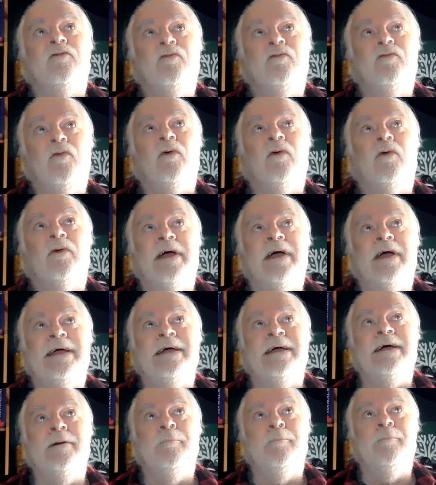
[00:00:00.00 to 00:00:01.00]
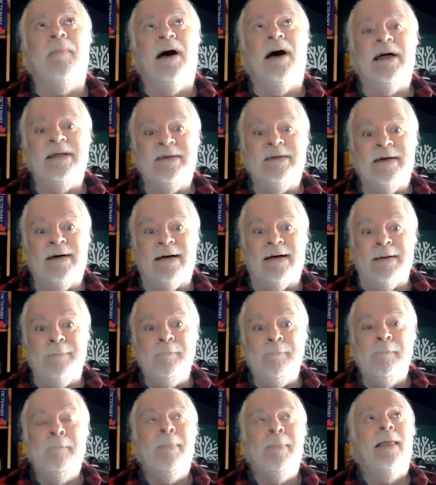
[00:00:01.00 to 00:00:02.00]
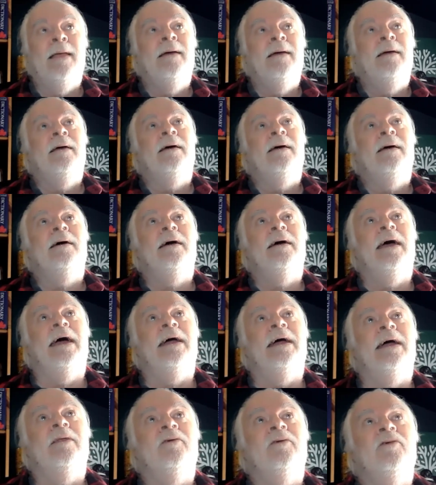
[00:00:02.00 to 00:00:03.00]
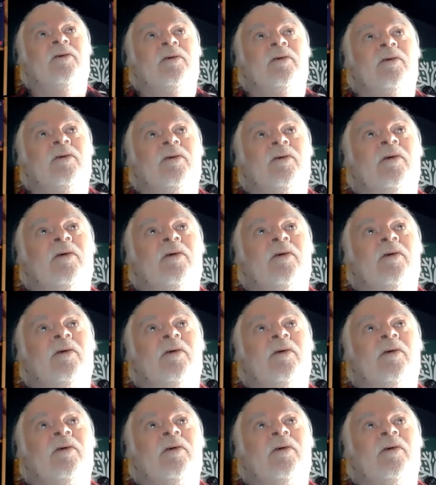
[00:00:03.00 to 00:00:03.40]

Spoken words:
4 a.m. my time, and